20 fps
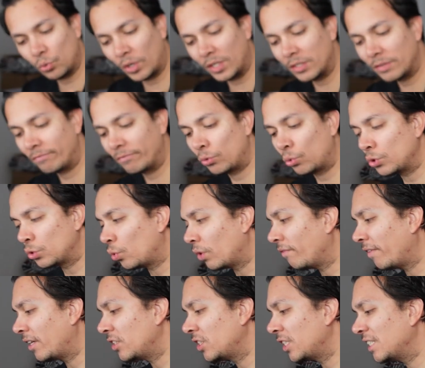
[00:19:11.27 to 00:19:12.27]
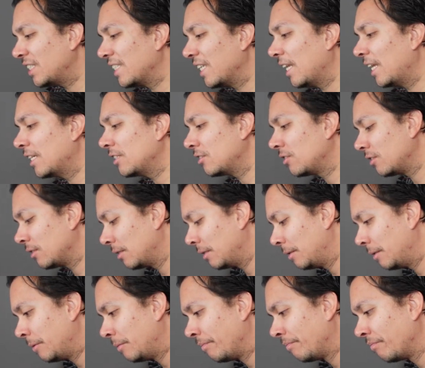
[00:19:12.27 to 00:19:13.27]
20, 25 cents less.
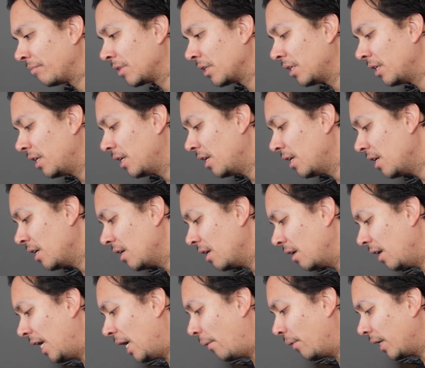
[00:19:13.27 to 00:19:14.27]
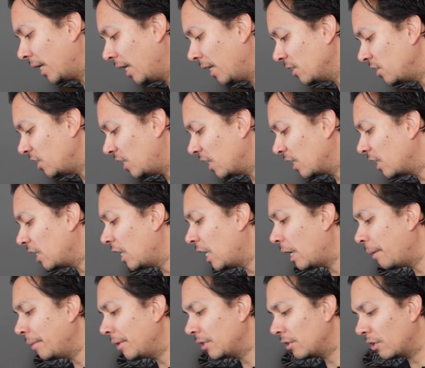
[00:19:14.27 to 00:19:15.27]
Now we're getting into the
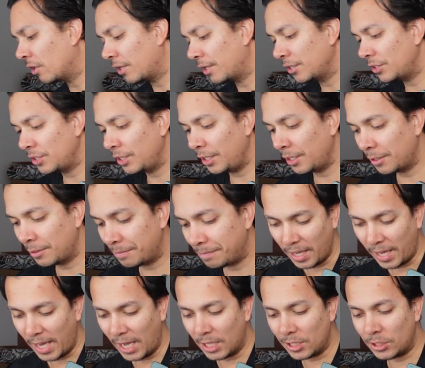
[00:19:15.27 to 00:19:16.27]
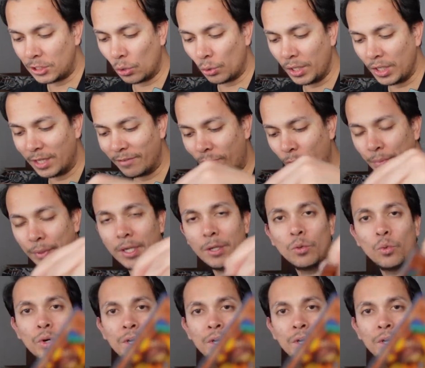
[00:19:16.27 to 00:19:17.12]
common cards here. Exodia, the Forbidden